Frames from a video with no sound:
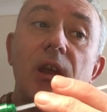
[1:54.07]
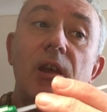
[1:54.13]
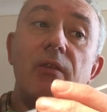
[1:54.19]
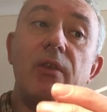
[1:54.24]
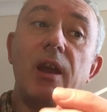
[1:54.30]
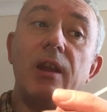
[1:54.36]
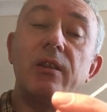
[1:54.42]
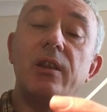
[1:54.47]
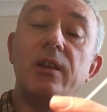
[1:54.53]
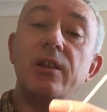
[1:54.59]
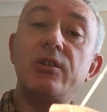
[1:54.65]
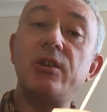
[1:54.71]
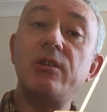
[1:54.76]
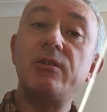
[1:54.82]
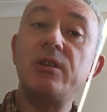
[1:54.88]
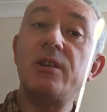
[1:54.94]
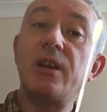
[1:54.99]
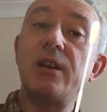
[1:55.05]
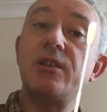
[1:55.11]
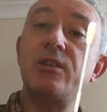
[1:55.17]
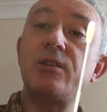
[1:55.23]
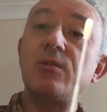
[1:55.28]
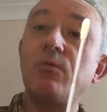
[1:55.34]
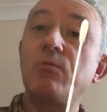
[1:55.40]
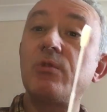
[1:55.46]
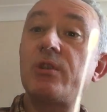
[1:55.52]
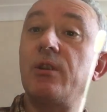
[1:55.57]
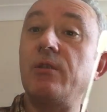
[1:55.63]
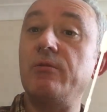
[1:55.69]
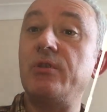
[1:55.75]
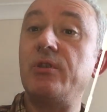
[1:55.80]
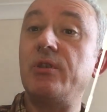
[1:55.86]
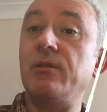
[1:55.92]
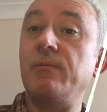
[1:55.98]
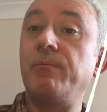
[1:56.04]
then this uses a salt
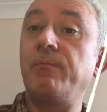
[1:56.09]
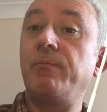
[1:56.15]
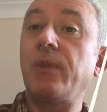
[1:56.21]
solution,